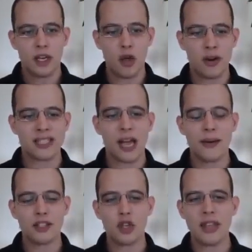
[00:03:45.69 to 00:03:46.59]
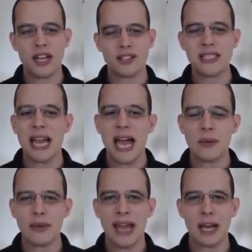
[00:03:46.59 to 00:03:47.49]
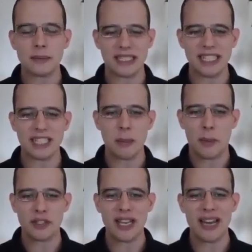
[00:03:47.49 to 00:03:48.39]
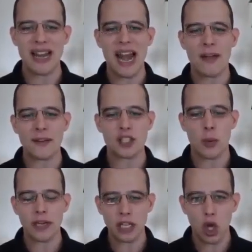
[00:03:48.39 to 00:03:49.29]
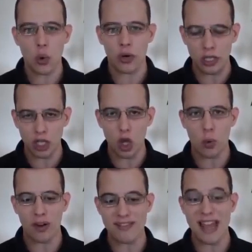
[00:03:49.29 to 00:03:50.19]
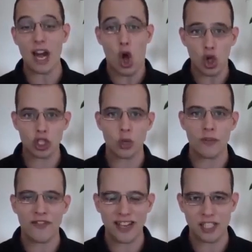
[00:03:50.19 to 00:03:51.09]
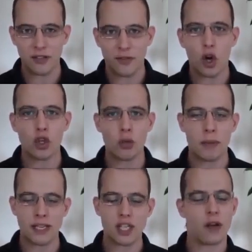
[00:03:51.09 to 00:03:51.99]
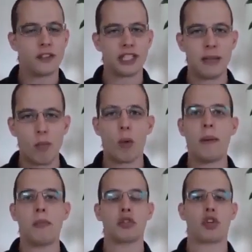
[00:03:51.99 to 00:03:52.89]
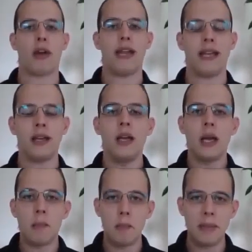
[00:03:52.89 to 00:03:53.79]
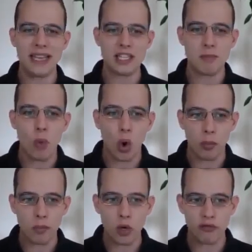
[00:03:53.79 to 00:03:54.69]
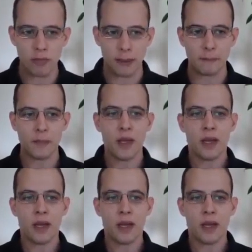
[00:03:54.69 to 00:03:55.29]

Notice how in 2009 we had up to 60%, and now that's going lower and lower, and that also affects the volume, because obviously more people trading means more movement.